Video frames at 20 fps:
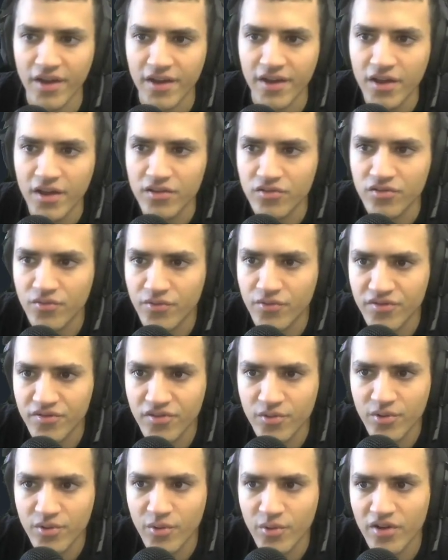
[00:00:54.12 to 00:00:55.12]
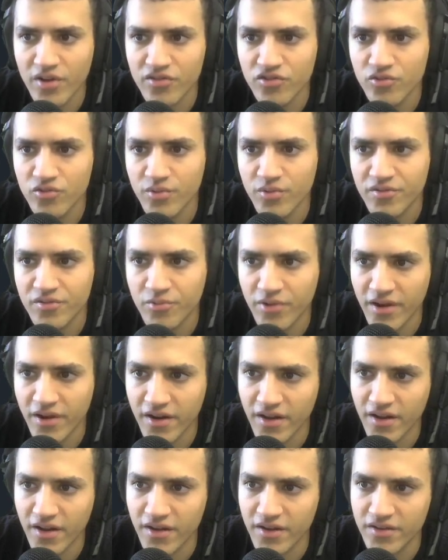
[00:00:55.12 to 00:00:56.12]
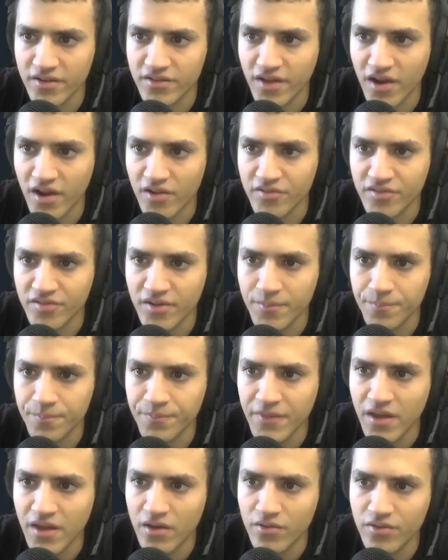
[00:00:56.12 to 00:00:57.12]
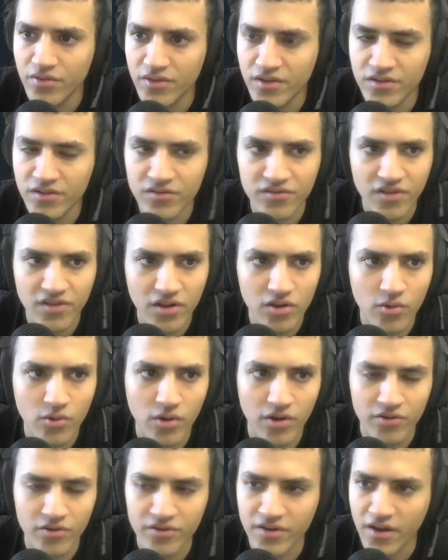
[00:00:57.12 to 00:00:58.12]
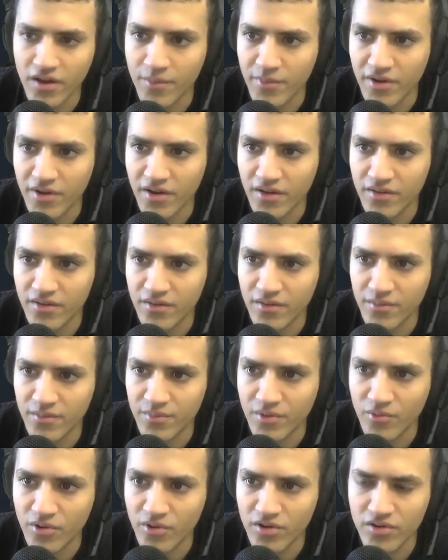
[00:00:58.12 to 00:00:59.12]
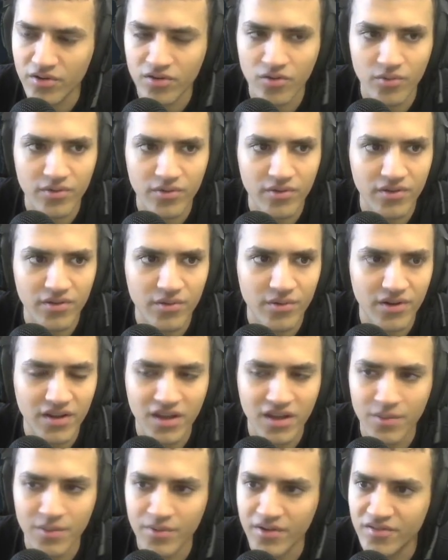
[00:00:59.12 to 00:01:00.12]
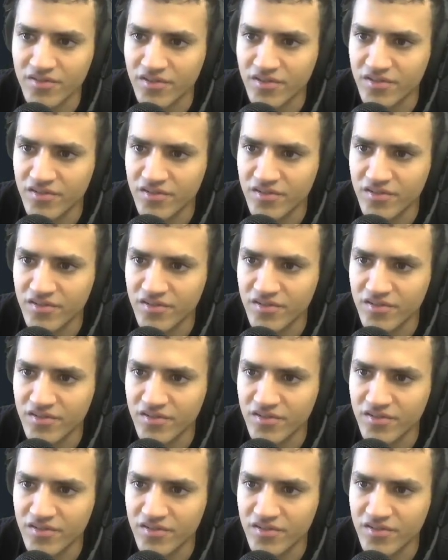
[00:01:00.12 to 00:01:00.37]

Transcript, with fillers: okay. So first thing we want to do is create a tile set. The cell quadrant, I might be wrong. No, I want to keep it at